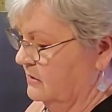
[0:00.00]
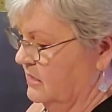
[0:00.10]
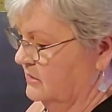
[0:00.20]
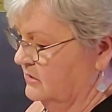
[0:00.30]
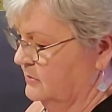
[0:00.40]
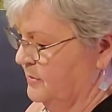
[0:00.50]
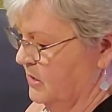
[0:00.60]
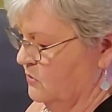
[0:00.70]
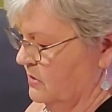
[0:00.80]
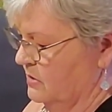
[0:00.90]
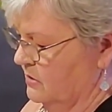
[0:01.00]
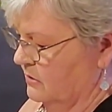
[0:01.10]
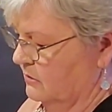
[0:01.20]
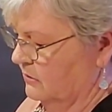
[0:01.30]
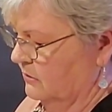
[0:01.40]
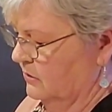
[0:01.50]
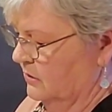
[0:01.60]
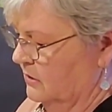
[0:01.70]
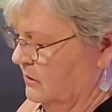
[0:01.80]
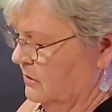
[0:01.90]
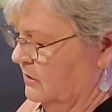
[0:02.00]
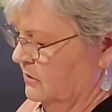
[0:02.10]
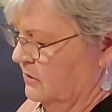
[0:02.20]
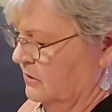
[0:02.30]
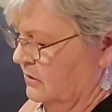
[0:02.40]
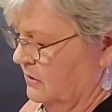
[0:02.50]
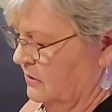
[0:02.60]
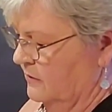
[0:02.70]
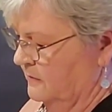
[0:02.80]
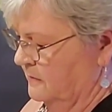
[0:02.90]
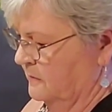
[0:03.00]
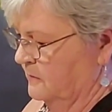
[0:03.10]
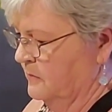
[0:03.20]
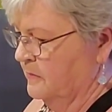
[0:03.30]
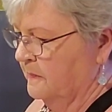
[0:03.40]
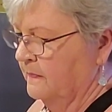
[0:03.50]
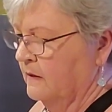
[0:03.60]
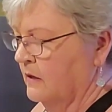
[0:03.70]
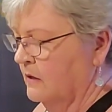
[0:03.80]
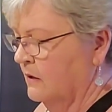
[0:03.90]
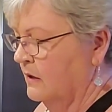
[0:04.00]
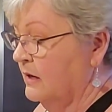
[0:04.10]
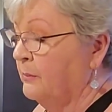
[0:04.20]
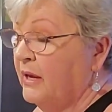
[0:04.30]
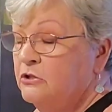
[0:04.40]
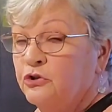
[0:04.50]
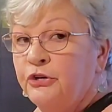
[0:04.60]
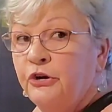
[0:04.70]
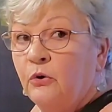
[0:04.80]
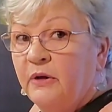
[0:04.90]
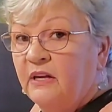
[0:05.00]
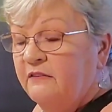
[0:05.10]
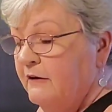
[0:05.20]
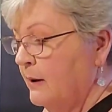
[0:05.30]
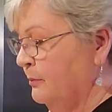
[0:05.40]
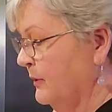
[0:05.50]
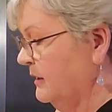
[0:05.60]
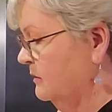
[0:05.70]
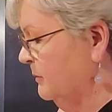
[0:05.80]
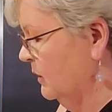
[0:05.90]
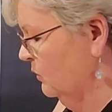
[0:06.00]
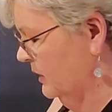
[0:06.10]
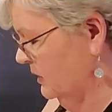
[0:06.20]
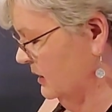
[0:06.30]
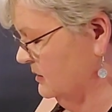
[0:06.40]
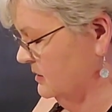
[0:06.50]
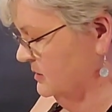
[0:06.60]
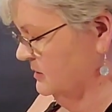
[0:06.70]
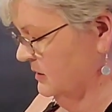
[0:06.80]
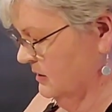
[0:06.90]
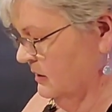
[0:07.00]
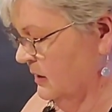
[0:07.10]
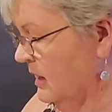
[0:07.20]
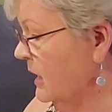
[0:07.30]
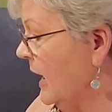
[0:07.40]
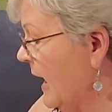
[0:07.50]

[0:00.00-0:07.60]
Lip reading: If you stir, stir really well and all, and you'll see the difference in